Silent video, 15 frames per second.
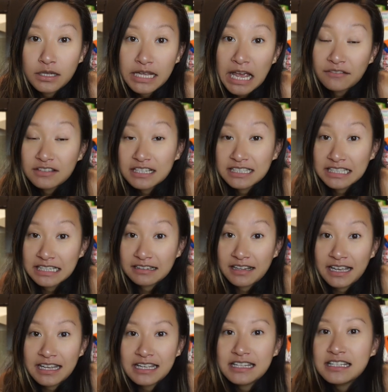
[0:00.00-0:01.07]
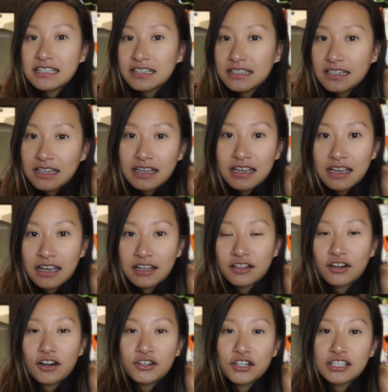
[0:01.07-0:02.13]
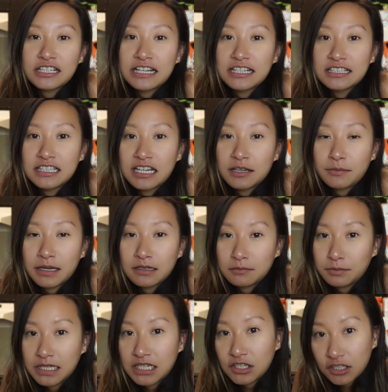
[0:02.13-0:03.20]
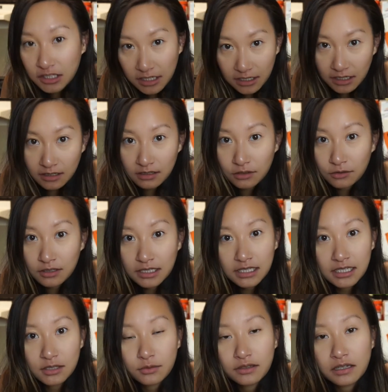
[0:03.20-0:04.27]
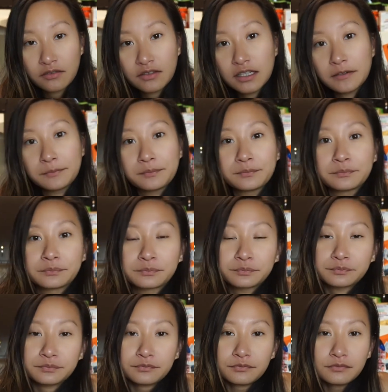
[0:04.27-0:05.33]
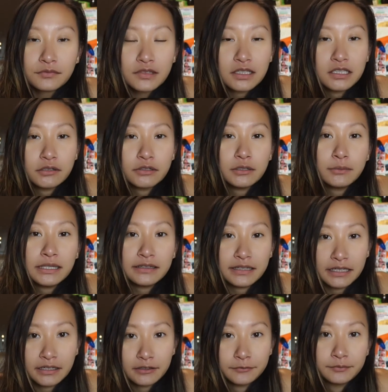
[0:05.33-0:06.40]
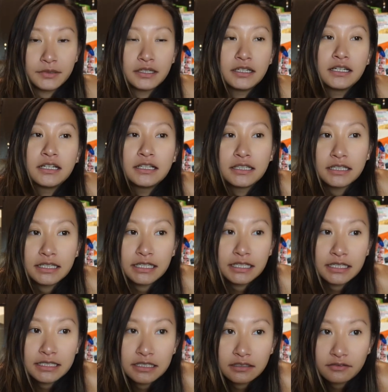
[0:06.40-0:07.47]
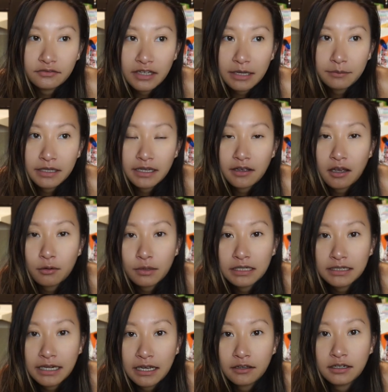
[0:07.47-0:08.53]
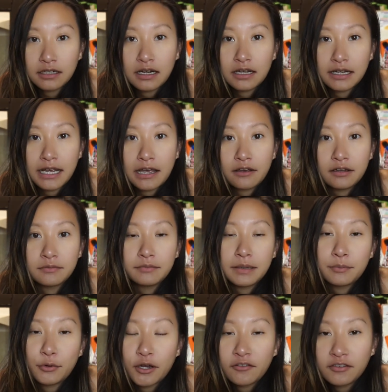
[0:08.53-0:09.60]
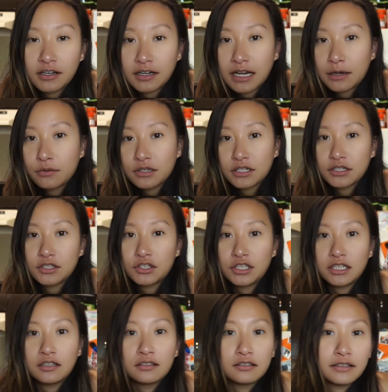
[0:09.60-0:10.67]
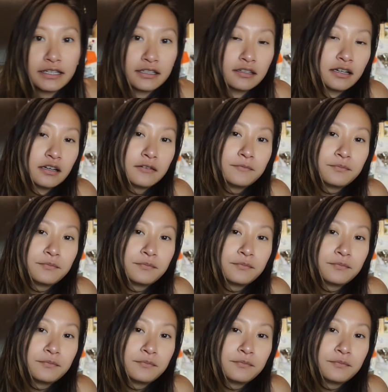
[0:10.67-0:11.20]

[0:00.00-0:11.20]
why they have the sea lions and they're all just like sitting by the beach and I knew the kids would love it. So we went there. The kids and the family, they all went down and hung out and my boyfriend and I, we just chilled like